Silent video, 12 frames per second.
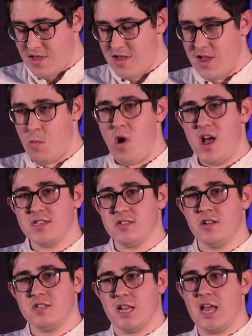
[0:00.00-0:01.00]
And it wasn't
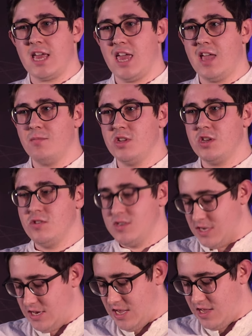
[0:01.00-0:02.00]
until I came to
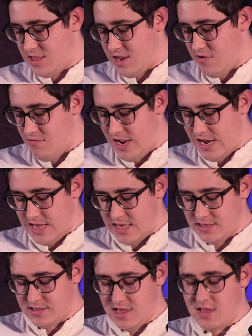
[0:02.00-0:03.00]
UCD that I
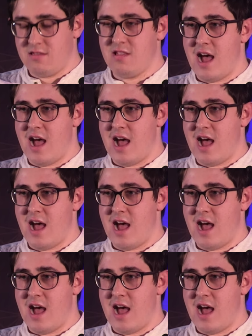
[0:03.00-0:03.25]
realized that